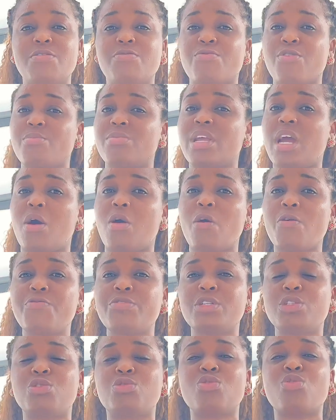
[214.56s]
from their
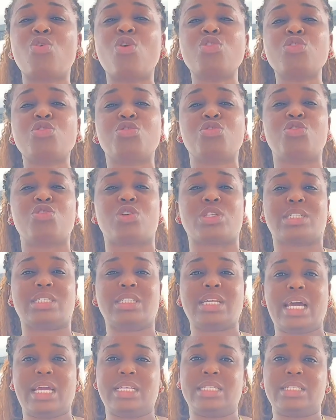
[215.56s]
office to go to your
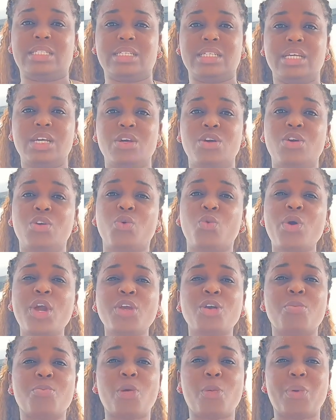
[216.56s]
site where
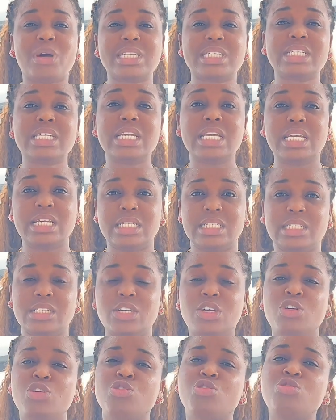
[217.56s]
your property is
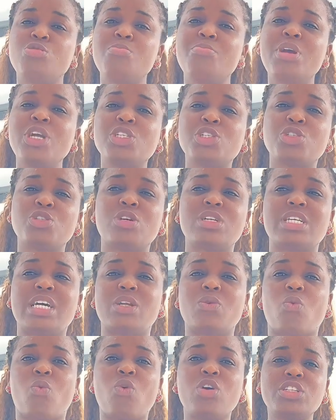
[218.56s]
to make sure
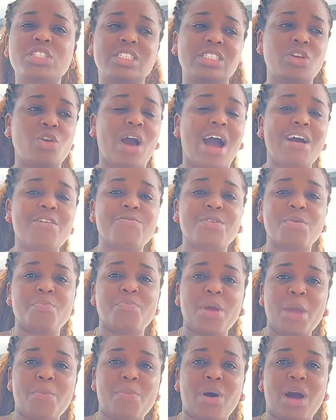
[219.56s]
that what you have in
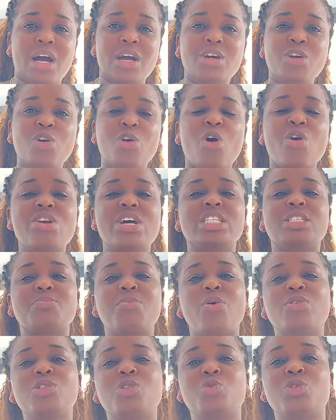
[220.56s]
paper
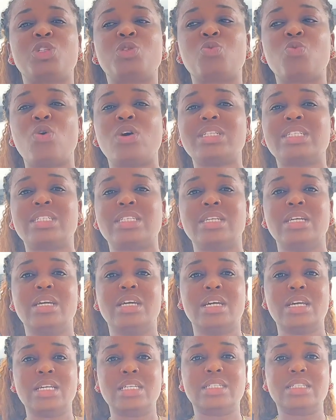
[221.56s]
corresponds with what
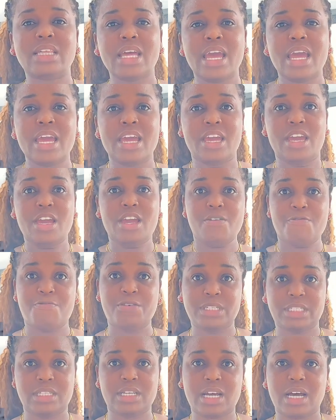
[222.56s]
is there
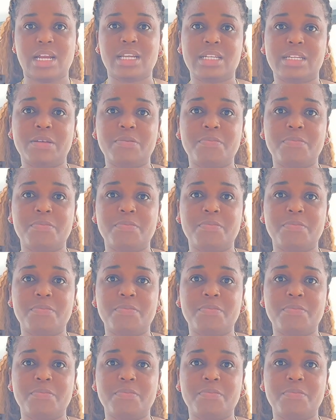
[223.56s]
physically.